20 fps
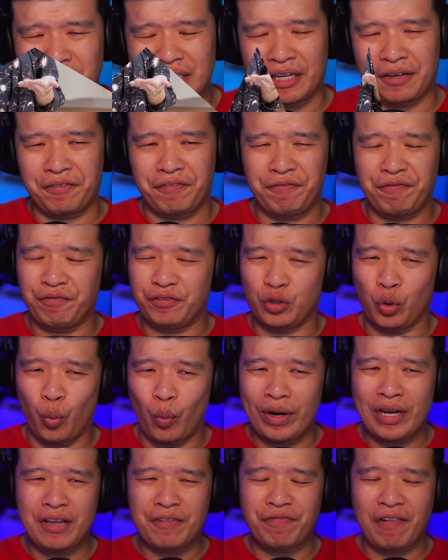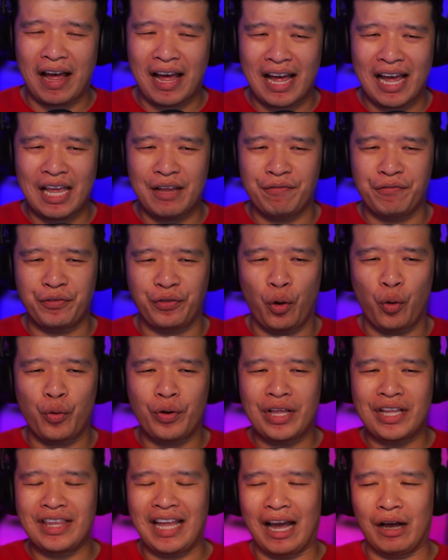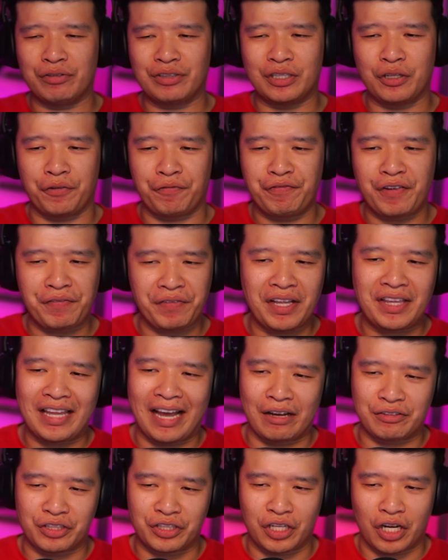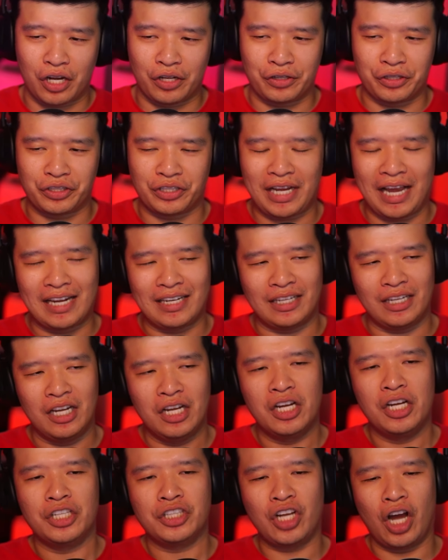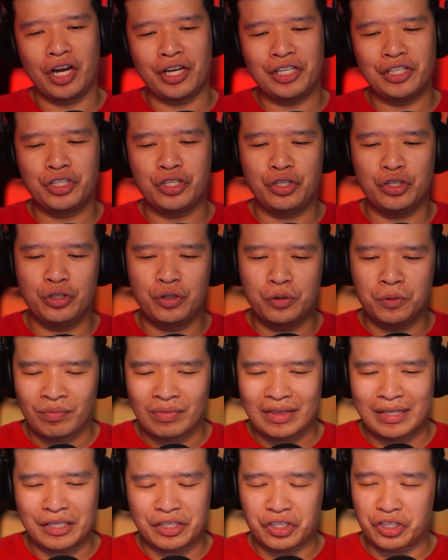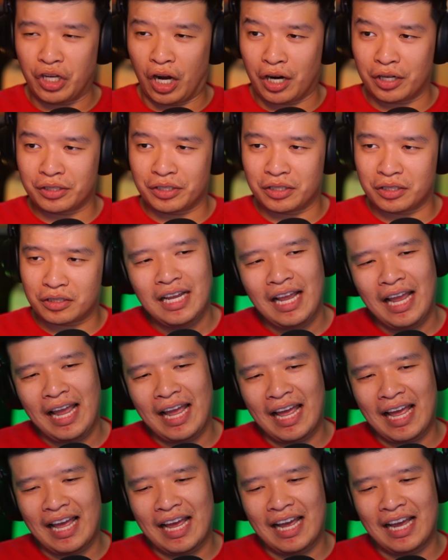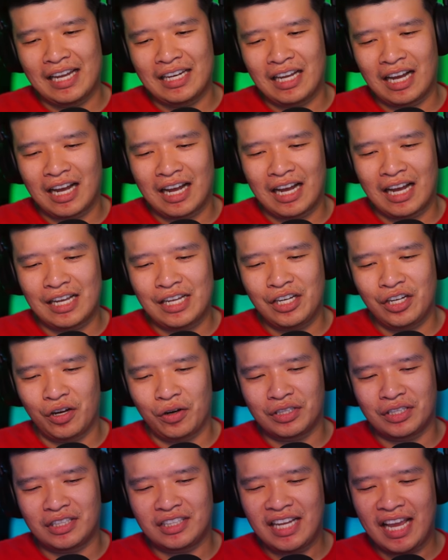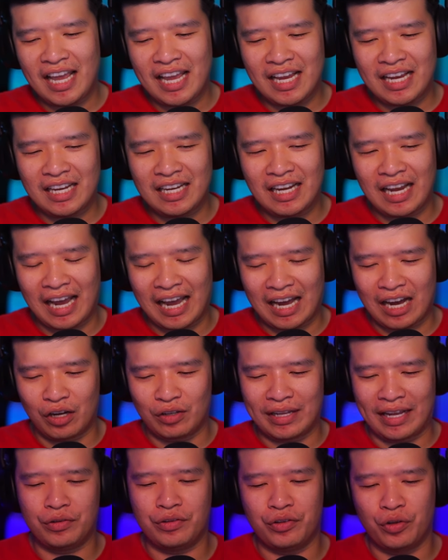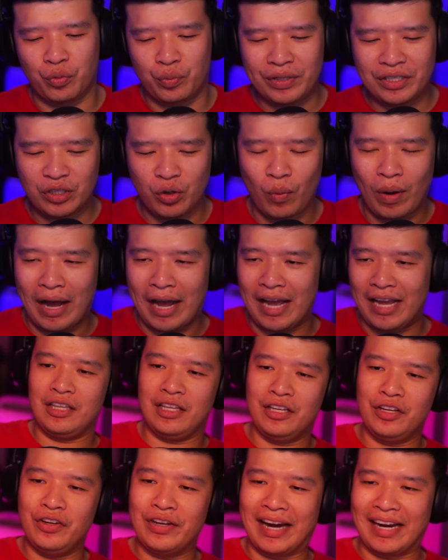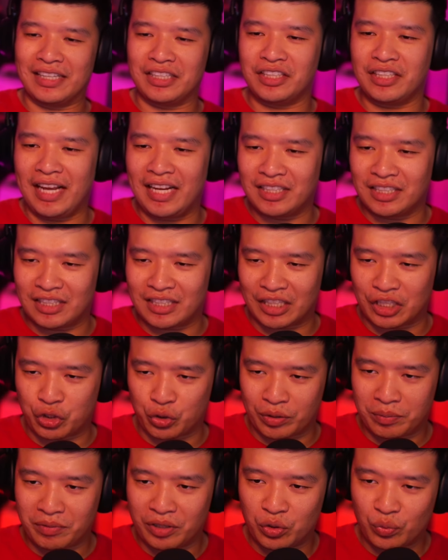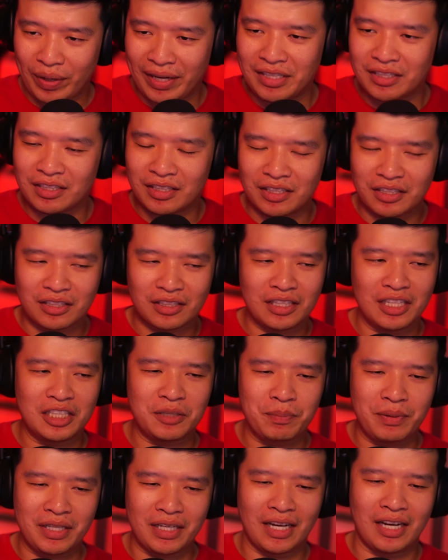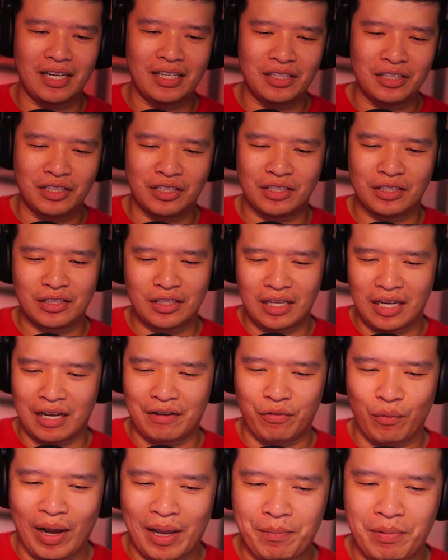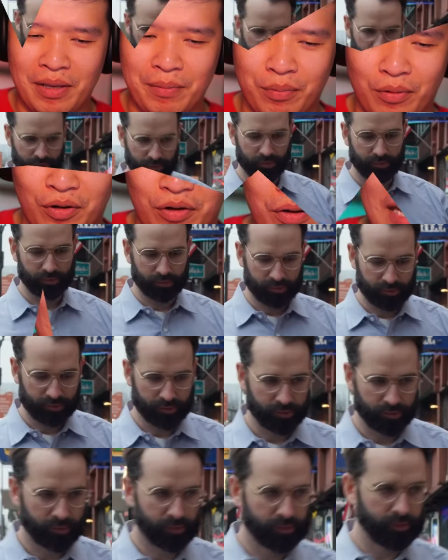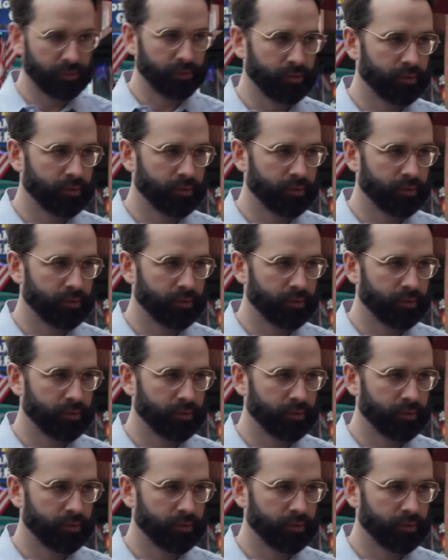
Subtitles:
like $25,000, $30,000, or $50,000, and talking to his doctor and, you know, saying how, like, the reason why the United States is extremely racist is because of white people. And then he was like,